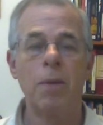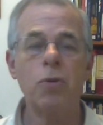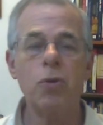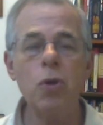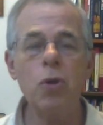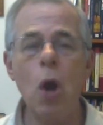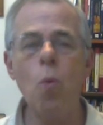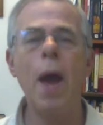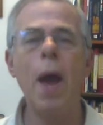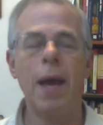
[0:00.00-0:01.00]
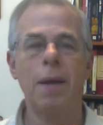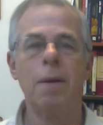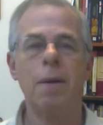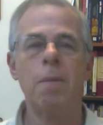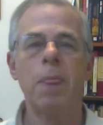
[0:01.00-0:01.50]
There's no way
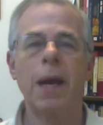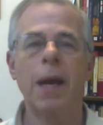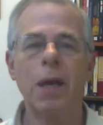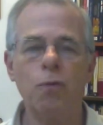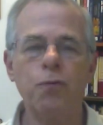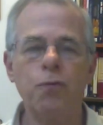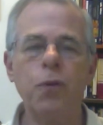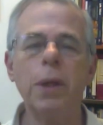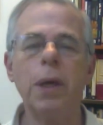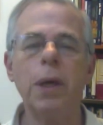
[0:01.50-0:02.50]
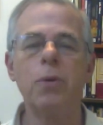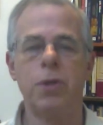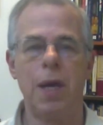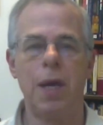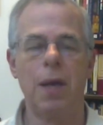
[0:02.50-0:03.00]
that I could fully
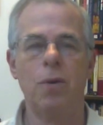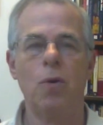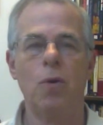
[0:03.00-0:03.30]
understand